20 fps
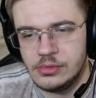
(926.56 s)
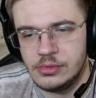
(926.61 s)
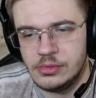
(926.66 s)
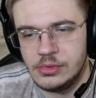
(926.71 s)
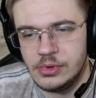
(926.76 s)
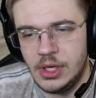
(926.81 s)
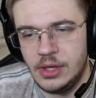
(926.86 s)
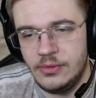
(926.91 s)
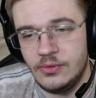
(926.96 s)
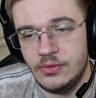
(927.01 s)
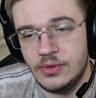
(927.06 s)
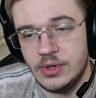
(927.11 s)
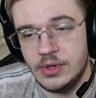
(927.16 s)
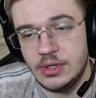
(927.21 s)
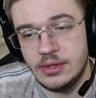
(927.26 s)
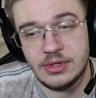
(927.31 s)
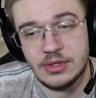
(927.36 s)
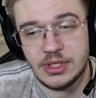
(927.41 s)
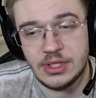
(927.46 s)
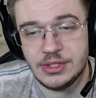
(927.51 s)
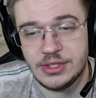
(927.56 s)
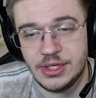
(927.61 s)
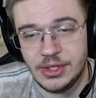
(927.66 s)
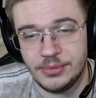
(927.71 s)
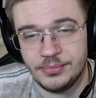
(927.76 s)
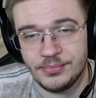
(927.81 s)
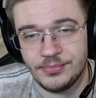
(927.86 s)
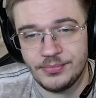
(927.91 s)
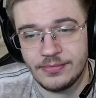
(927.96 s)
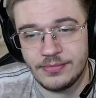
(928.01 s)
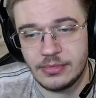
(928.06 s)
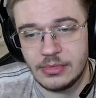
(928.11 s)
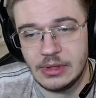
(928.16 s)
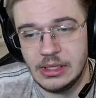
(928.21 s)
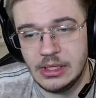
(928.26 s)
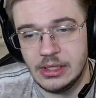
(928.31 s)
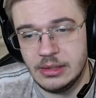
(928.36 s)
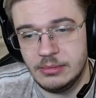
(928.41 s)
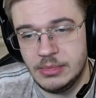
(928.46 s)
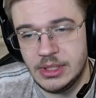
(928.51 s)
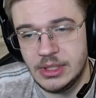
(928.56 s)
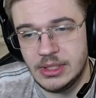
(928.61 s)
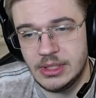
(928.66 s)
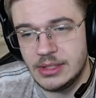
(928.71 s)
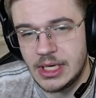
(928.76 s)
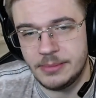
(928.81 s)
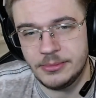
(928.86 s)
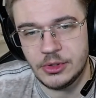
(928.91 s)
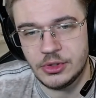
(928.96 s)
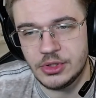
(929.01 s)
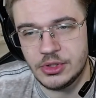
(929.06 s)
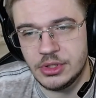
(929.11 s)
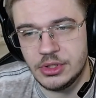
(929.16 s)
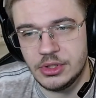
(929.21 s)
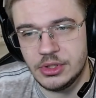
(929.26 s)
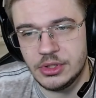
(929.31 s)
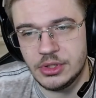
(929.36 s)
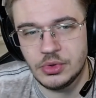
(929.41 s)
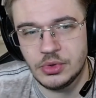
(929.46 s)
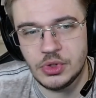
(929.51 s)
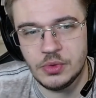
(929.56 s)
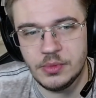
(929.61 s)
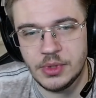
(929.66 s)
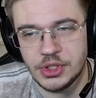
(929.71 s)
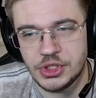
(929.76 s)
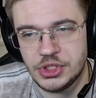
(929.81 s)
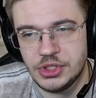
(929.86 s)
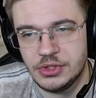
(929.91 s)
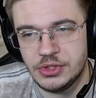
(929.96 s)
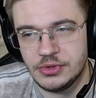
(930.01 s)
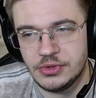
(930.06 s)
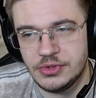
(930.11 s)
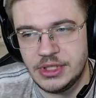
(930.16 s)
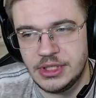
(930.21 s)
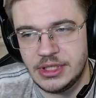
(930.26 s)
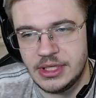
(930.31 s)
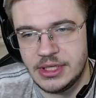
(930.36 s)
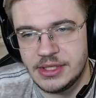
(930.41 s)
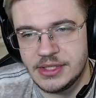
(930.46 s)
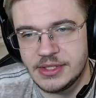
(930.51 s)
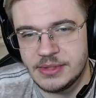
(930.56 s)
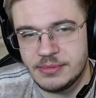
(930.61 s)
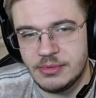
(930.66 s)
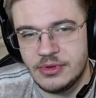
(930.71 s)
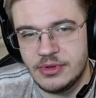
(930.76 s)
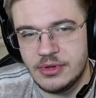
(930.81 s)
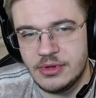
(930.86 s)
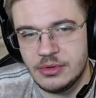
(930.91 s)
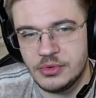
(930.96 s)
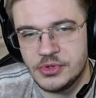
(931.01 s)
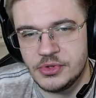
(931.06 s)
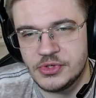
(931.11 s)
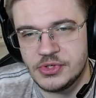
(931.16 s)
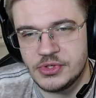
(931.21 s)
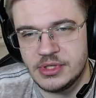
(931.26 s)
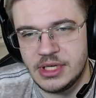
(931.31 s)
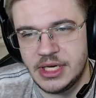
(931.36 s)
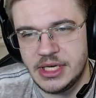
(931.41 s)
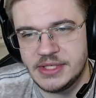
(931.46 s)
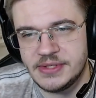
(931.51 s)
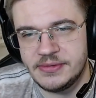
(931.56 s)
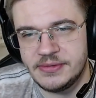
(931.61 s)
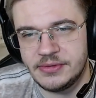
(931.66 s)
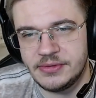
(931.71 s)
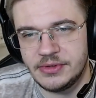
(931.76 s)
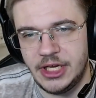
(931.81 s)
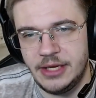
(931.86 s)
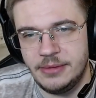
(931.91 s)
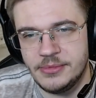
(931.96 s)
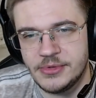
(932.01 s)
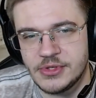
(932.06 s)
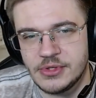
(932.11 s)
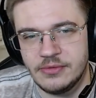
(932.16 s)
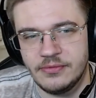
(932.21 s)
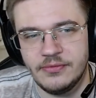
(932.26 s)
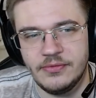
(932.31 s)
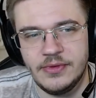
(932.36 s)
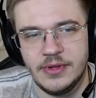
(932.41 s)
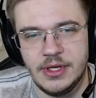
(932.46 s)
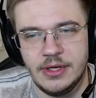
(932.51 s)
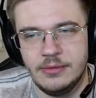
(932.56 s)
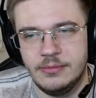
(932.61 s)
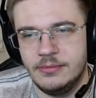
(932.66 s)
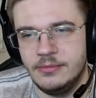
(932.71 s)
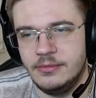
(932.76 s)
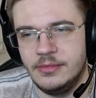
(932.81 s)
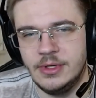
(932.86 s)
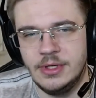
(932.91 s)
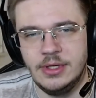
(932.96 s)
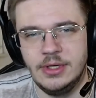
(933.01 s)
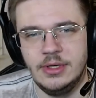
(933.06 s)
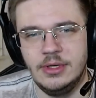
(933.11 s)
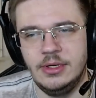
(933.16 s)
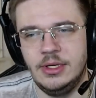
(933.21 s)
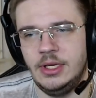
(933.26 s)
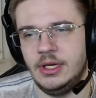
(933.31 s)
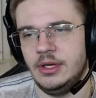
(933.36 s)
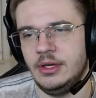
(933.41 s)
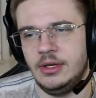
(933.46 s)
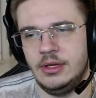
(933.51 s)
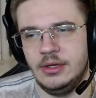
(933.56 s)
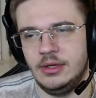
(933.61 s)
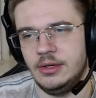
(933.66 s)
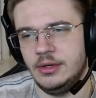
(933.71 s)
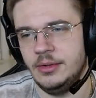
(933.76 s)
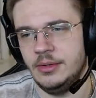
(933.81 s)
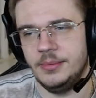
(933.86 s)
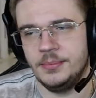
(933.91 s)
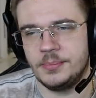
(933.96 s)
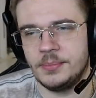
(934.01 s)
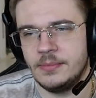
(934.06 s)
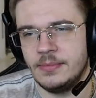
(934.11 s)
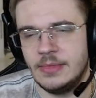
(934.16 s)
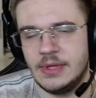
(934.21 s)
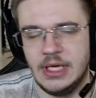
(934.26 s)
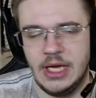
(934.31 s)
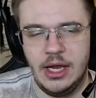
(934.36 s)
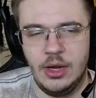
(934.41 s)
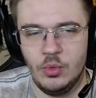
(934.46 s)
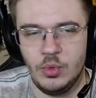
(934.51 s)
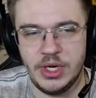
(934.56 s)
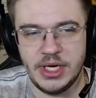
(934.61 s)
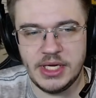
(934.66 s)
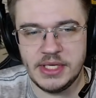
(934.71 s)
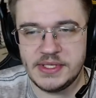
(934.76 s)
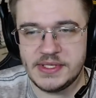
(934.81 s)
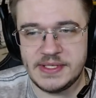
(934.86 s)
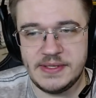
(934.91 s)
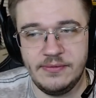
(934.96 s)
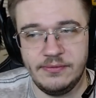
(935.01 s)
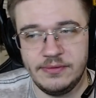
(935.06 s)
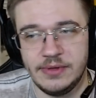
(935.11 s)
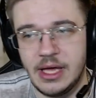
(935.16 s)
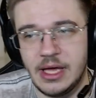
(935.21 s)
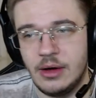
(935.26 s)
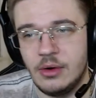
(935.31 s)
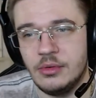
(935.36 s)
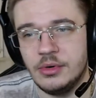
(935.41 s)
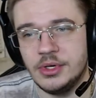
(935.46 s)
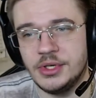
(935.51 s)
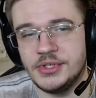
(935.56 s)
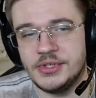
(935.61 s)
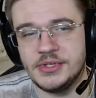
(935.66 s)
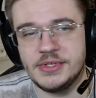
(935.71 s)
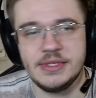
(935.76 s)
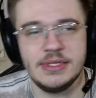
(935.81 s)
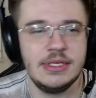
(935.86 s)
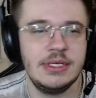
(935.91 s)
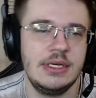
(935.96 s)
And then the ending. I mean, I'm not gonna go too much into details, but there was nice frames of them, and we can see flowers,